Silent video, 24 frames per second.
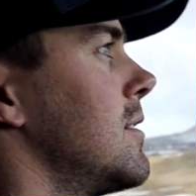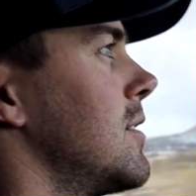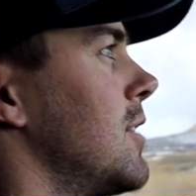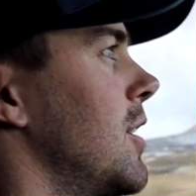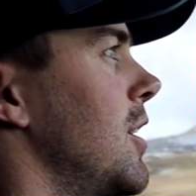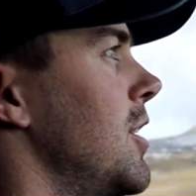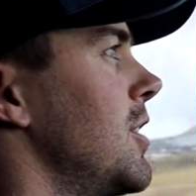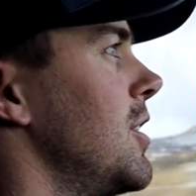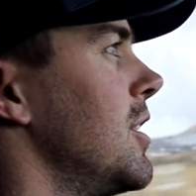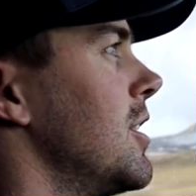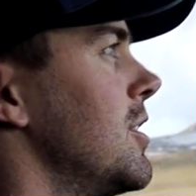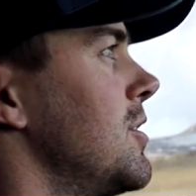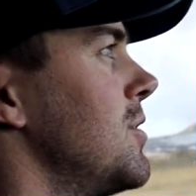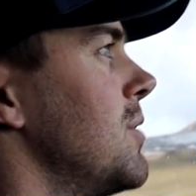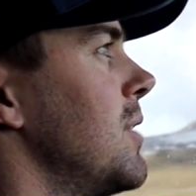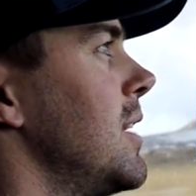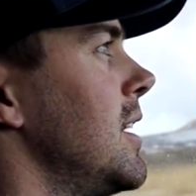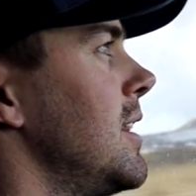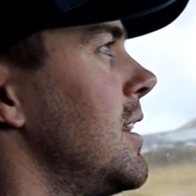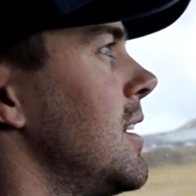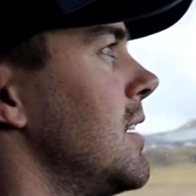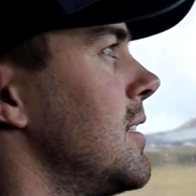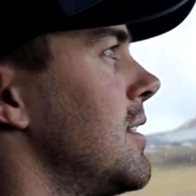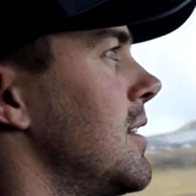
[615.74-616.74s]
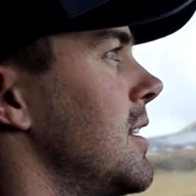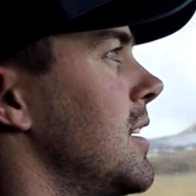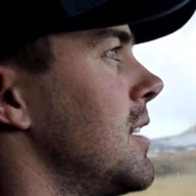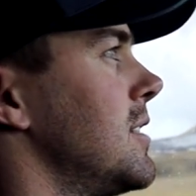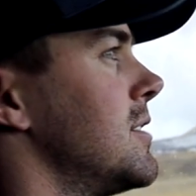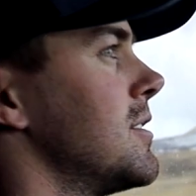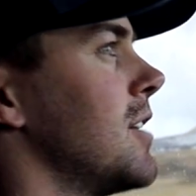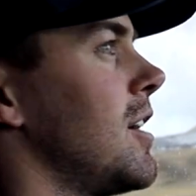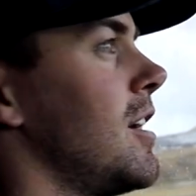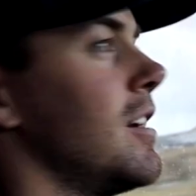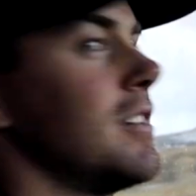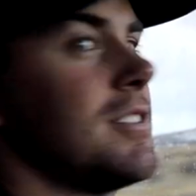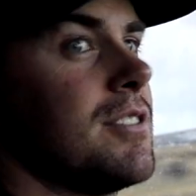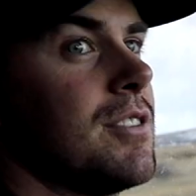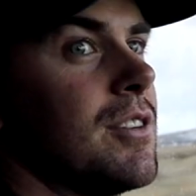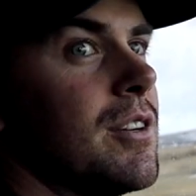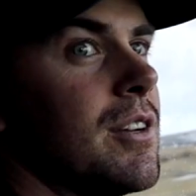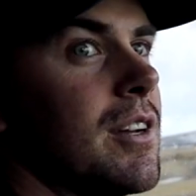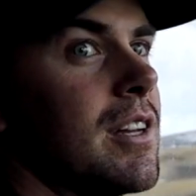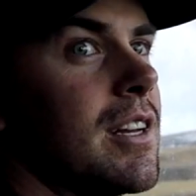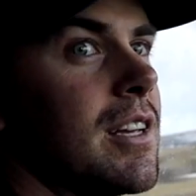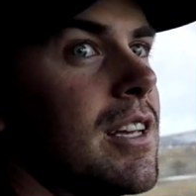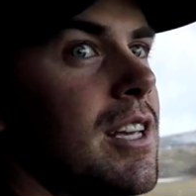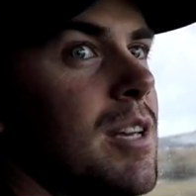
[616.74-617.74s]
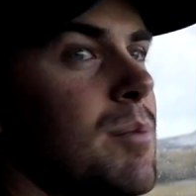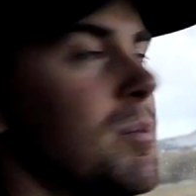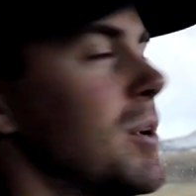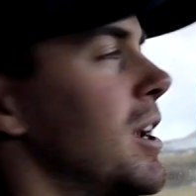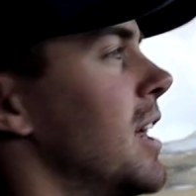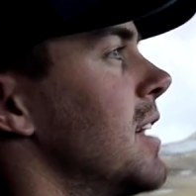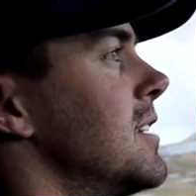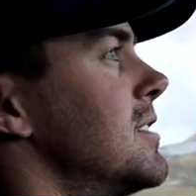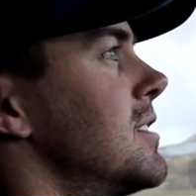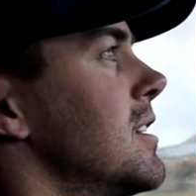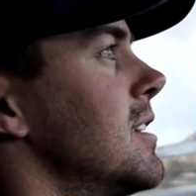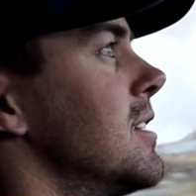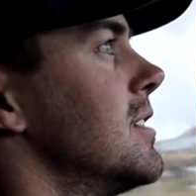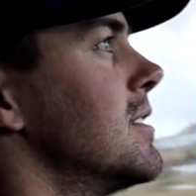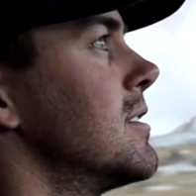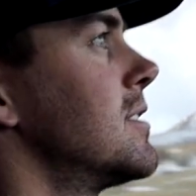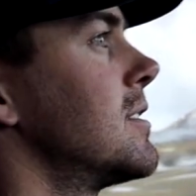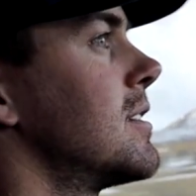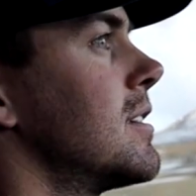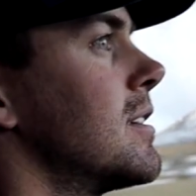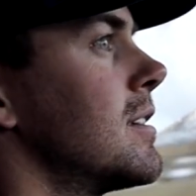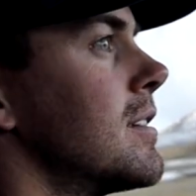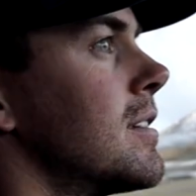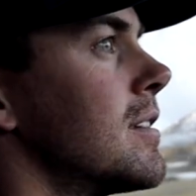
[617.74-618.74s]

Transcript: Are you gonna do anything to the exhaust, or are you gonna keep it as is?